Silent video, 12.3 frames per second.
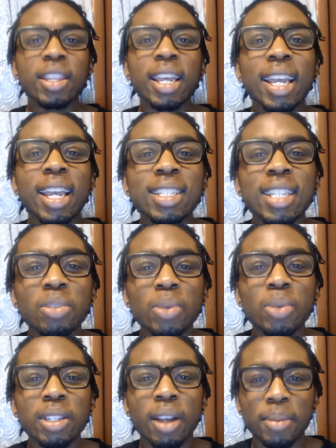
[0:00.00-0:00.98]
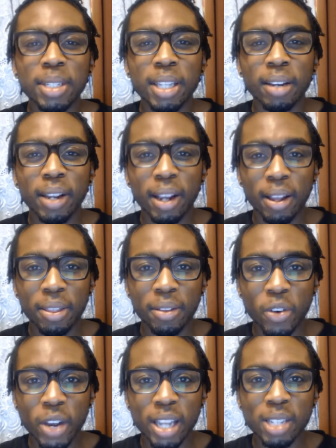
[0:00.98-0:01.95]
So that ends this week's commentary on
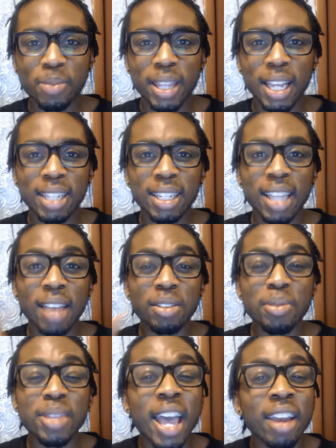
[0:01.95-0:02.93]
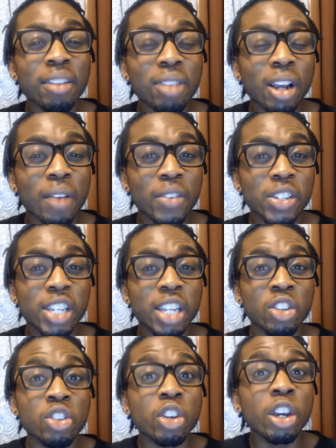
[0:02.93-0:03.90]
The Voice, but that doesn't have to be the end of the
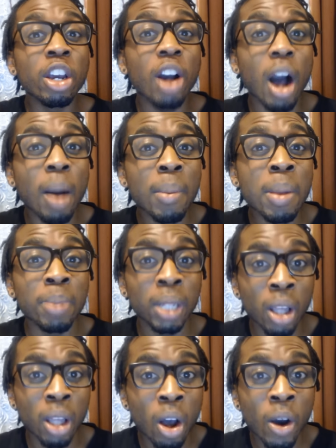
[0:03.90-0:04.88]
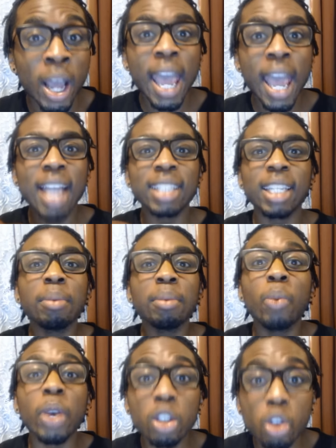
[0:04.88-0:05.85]
conversation. You can comment below and tell
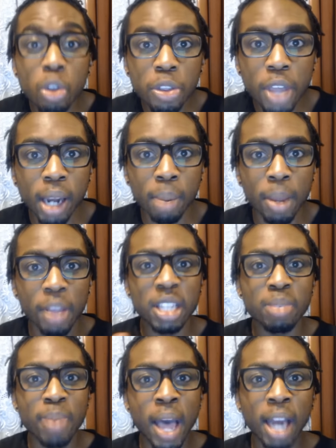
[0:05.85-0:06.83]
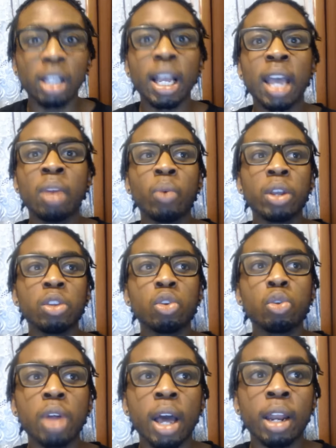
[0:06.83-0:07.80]
me what you thought about this battle and what
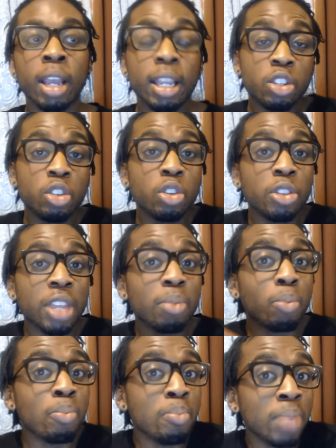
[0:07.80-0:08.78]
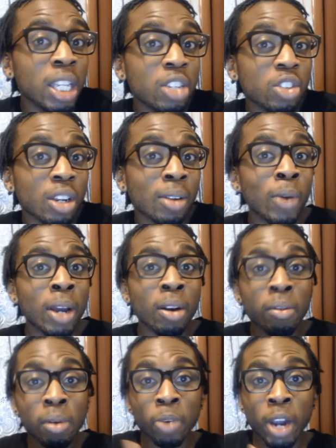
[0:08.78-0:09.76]
you thought. Did you think Malik should have won
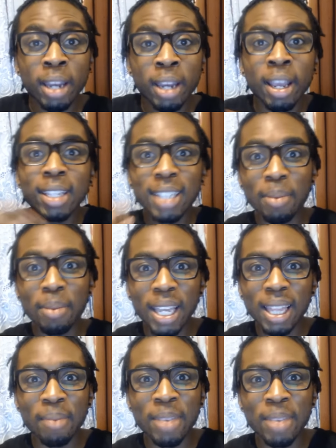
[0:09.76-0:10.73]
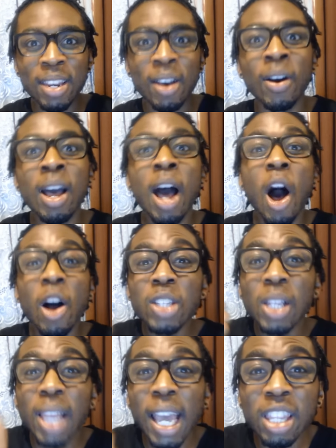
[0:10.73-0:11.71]
over Bryan? Tell me and let me know.
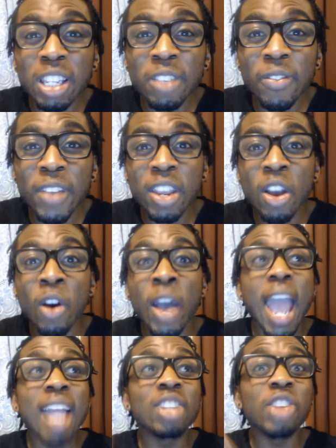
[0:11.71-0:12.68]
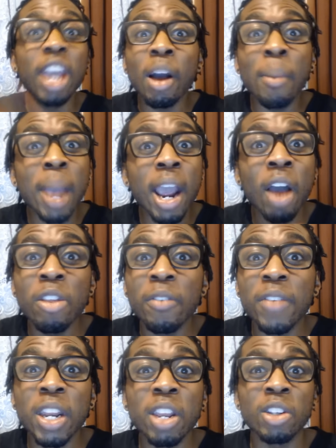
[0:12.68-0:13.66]
Also, like this video and check out my
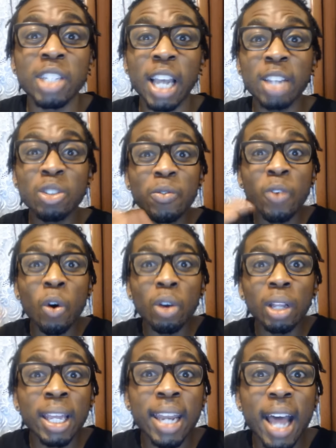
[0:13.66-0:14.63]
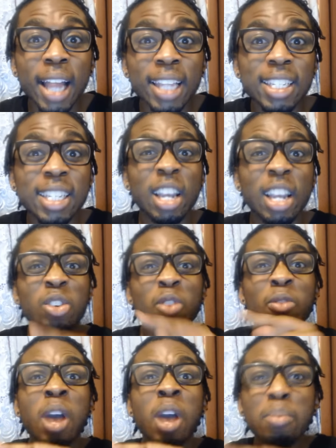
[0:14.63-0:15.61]
other videos. I do vocal analyses, I
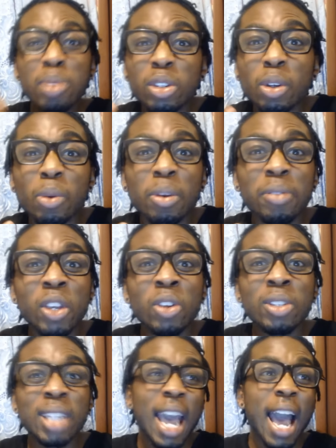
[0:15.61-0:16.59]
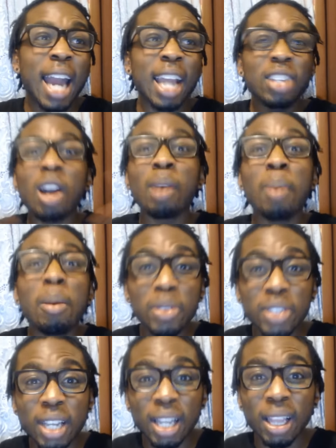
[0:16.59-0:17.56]
do music reviews, and I talk about
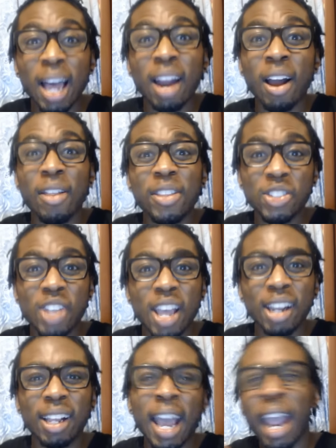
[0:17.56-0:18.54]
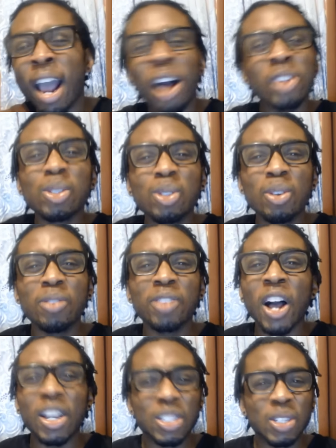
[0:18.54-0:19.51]
music a lot on this channel. And I also do
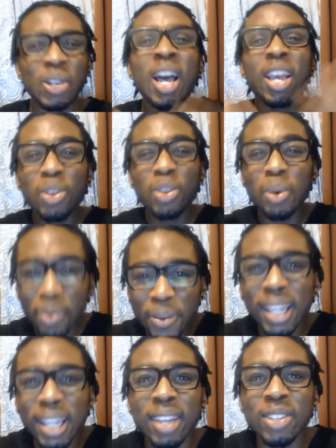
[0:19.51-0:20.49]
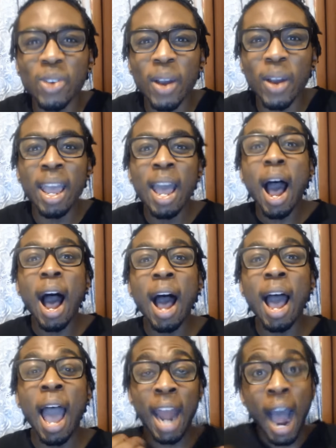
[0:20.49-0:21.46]
vlogs, so you would really enjoy,
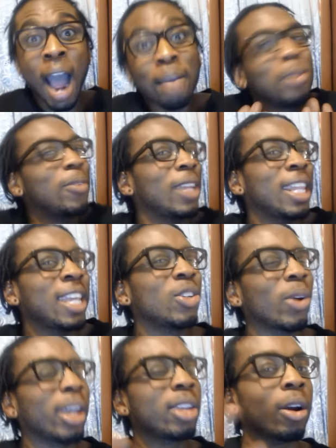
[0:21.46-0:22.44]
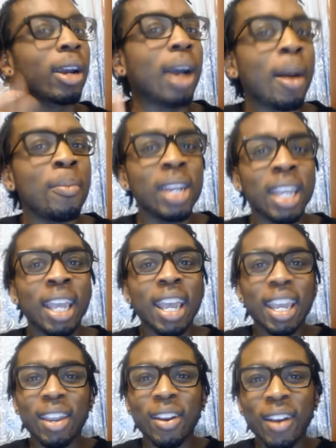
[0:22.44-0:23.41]
and I would really enjoy your company
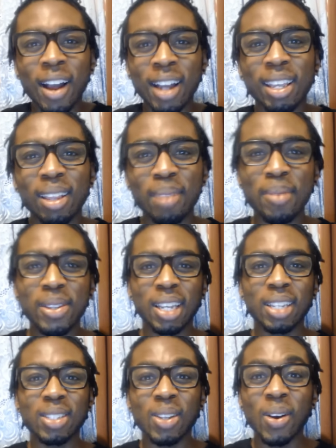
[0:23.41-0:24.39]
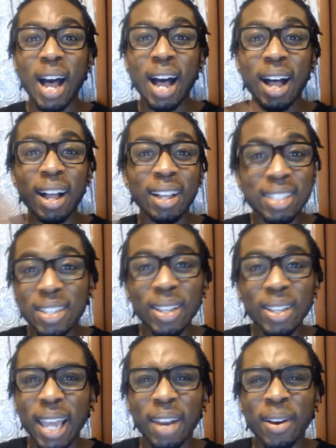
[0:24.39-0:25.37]
here on Nearly Music. So I'll see
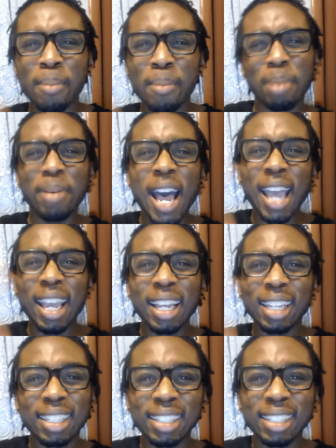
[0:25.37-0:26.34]
you later. Bye-bye.